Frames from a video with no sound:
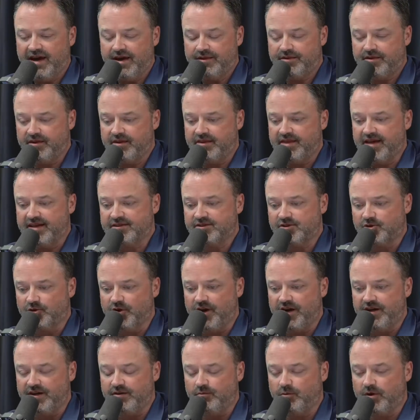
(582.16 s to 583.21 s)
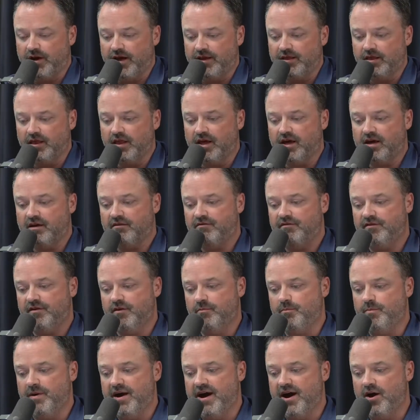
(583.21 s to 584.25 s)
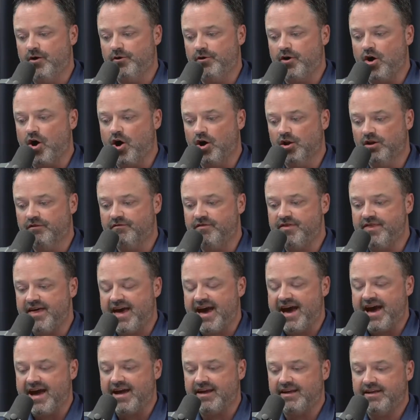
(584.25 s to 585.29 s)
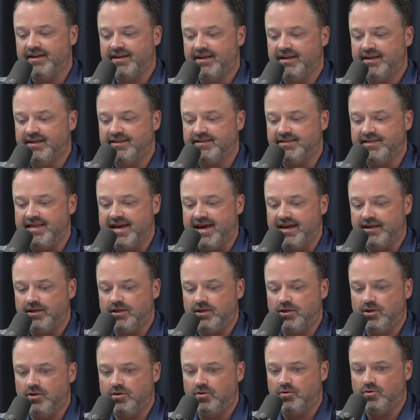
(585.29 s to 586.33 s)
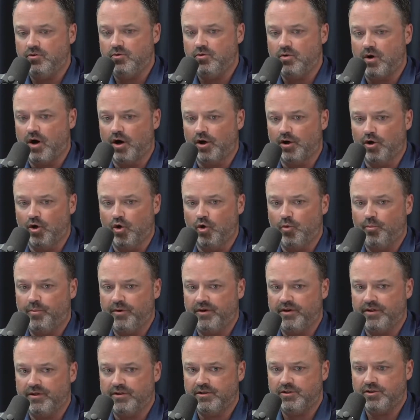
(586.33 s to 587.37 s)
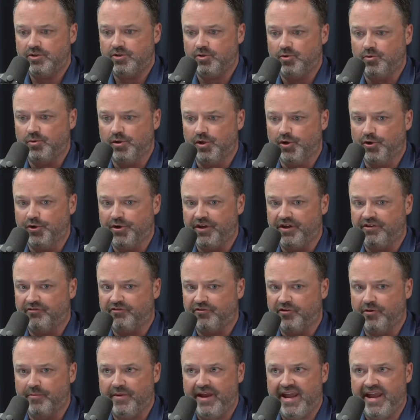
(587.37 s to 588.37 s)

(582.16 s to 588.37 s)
I think that's great. And what I love about all of that is that you are open to learning from